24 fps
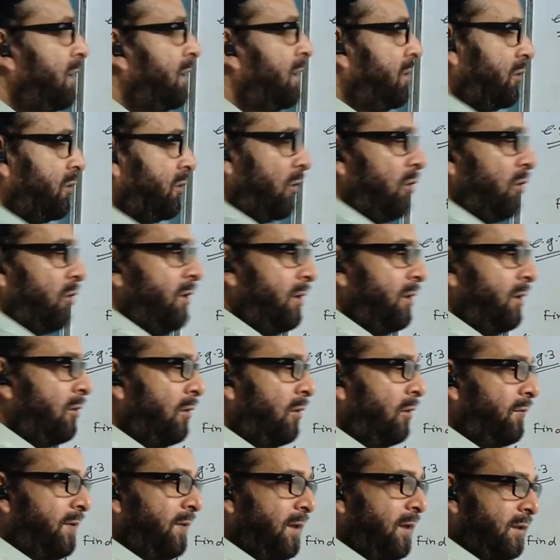Like a trolley,
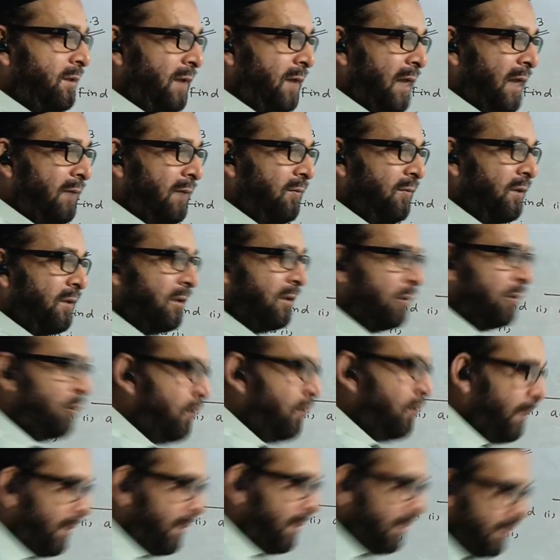we are tying with a
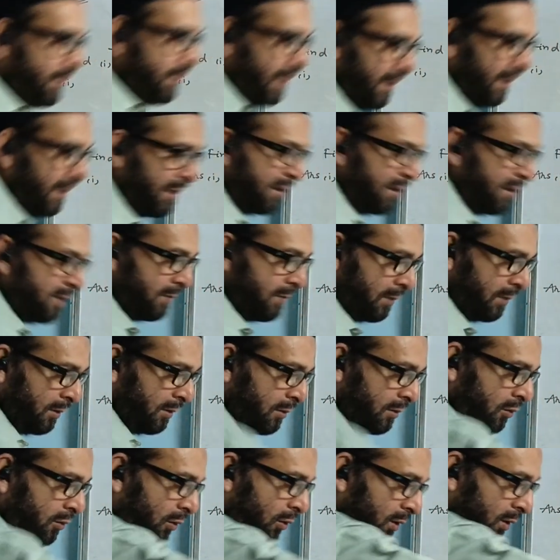rope and dragging. So
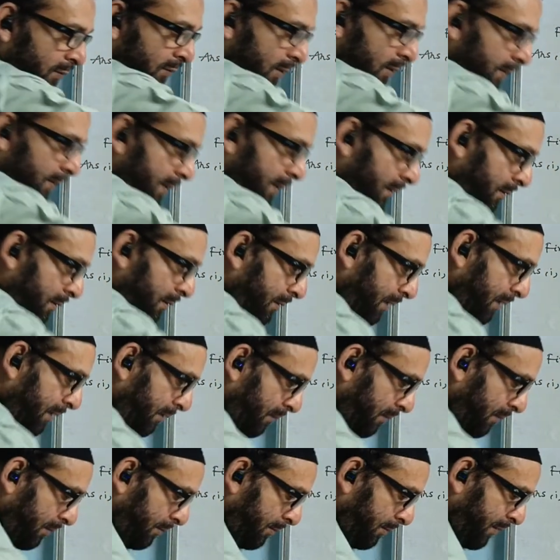the trolley will be
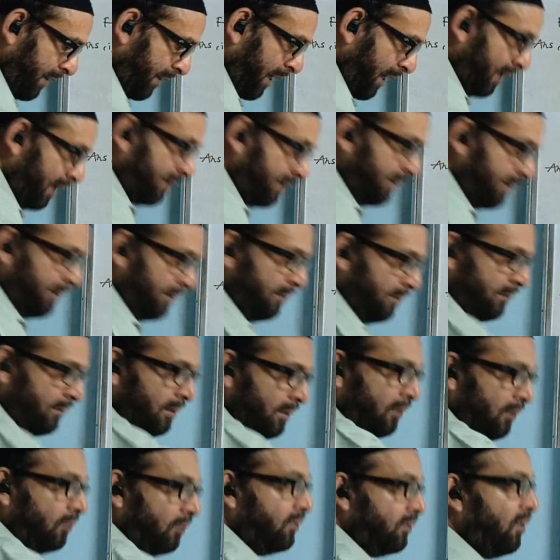dragged
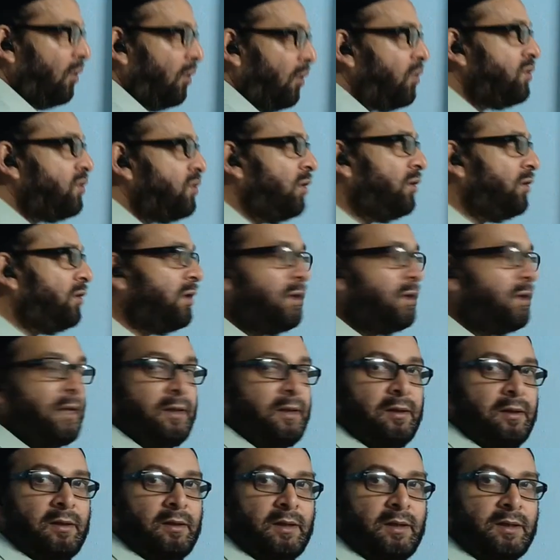along the horizontal
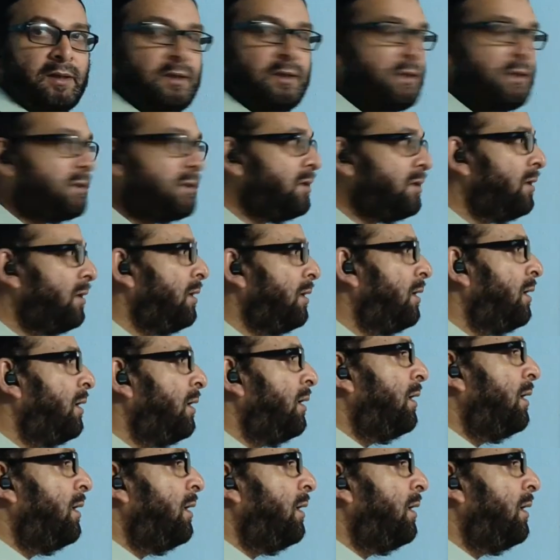line like this.